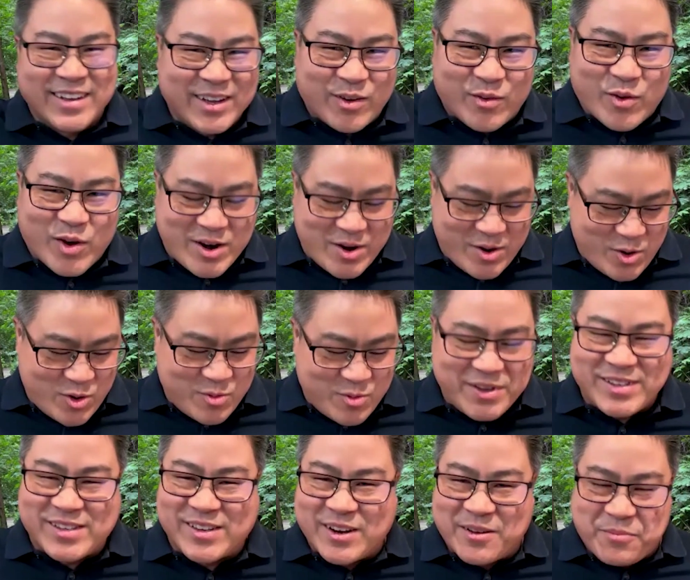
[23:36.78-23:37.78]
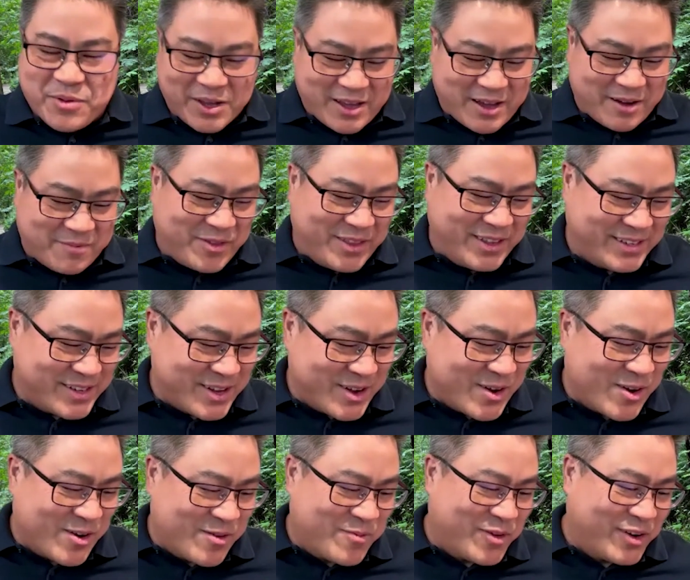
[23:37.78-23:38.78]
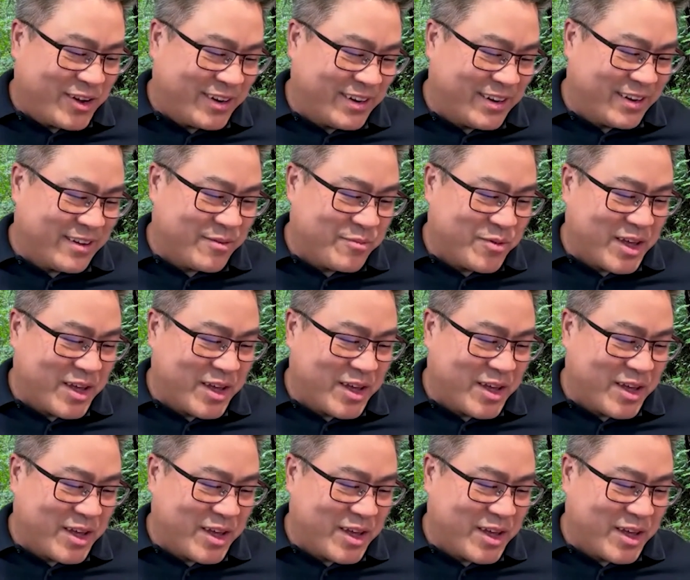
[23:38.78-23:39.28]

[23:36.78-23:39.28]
what newbie's gonna pick up this call." But that's